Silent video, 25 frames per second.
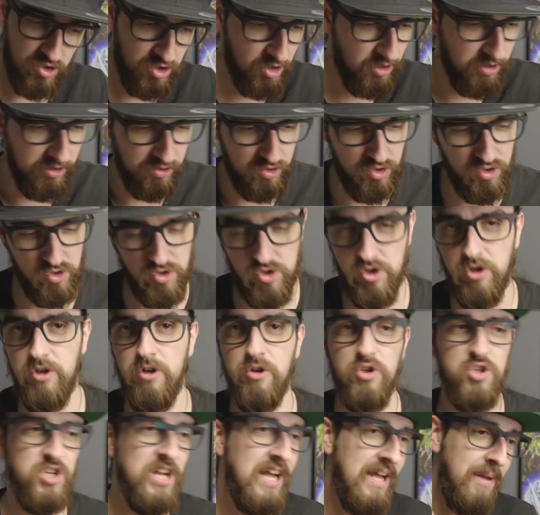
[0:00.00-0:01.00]

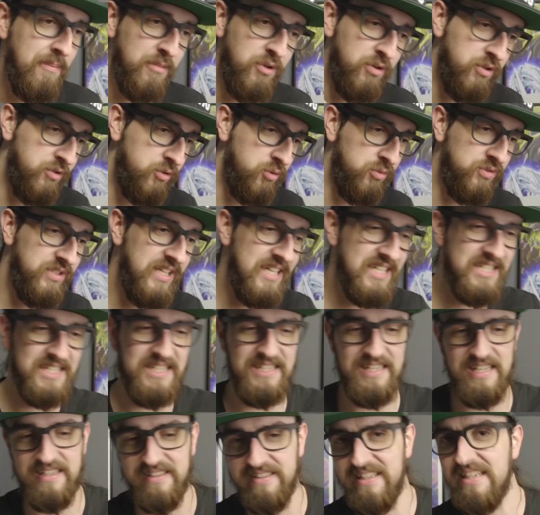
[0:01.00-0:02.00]
I'm gonna do this
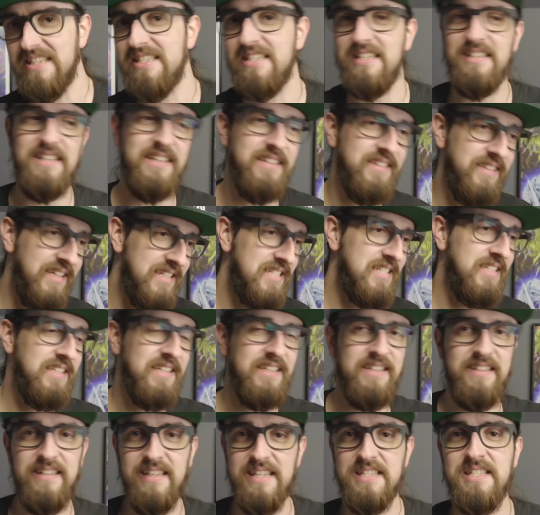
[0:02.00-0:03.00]
and then this and then this and
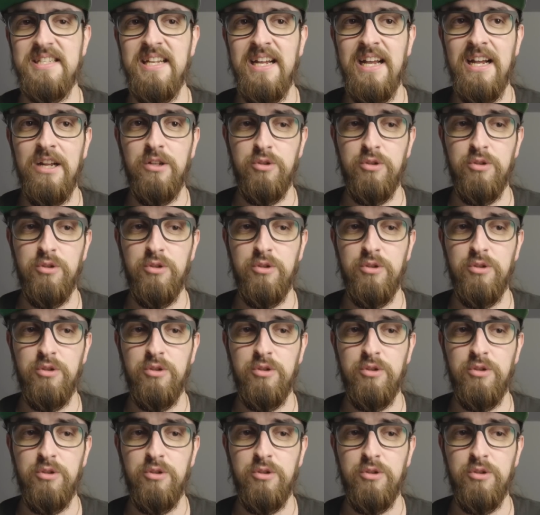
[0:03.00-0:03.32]
then this